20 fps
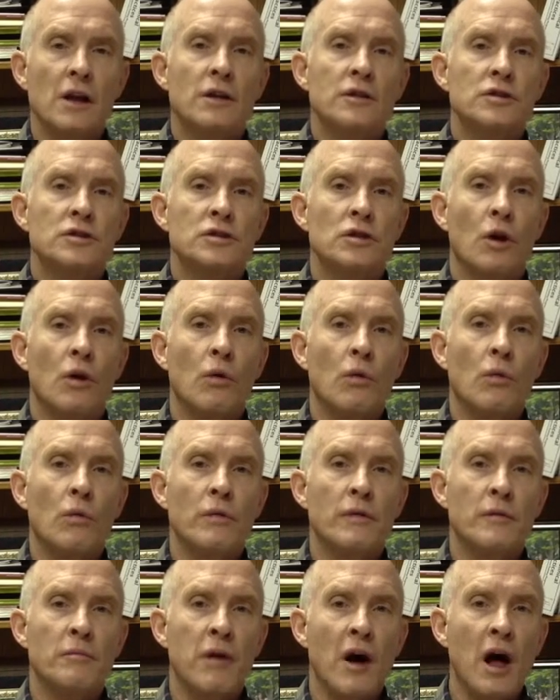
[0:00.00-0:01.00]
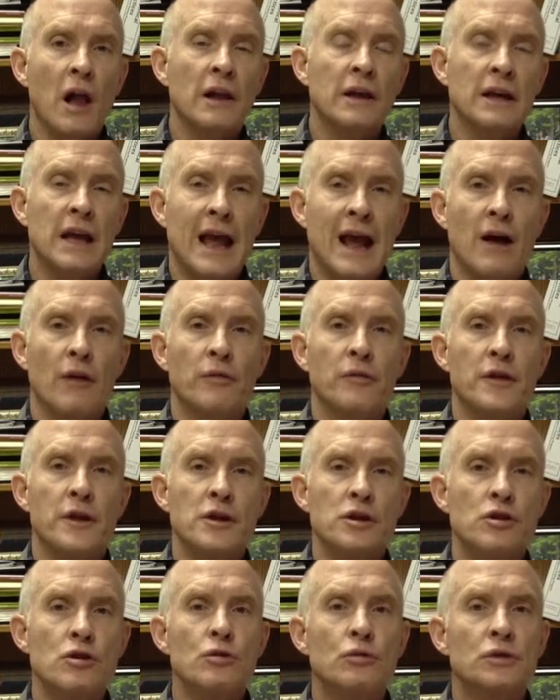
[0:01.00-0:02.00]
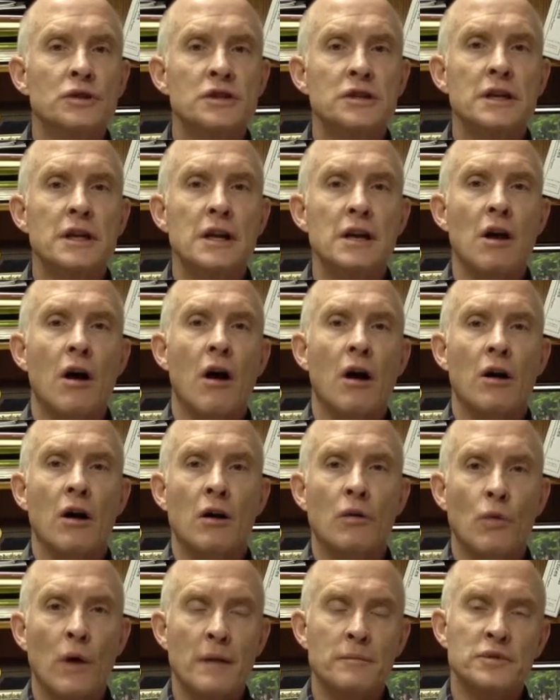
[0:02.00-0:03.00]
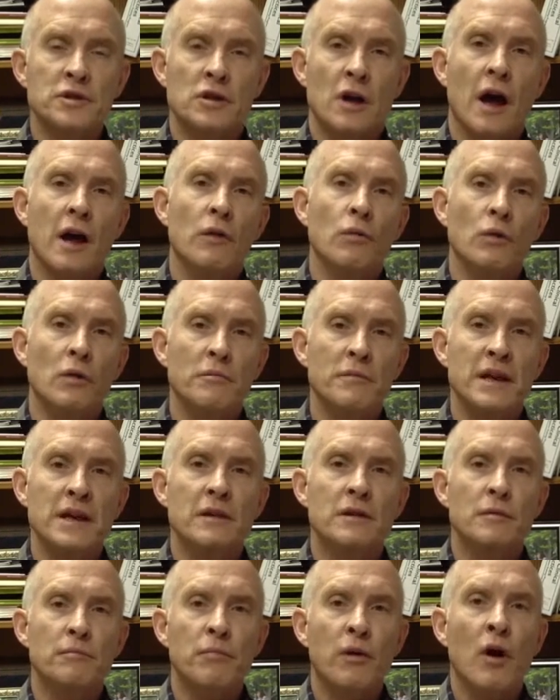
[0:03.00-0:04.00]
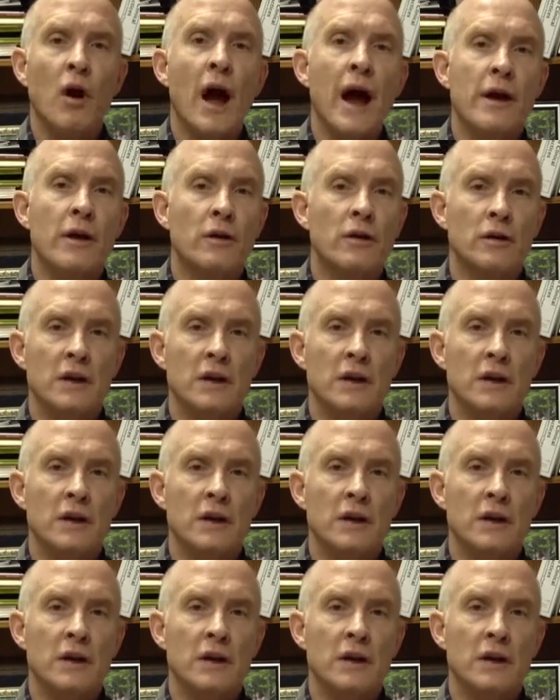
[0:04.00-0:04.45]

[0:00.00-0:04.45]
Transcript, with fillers: So the pollen count that you see on our website will be the prior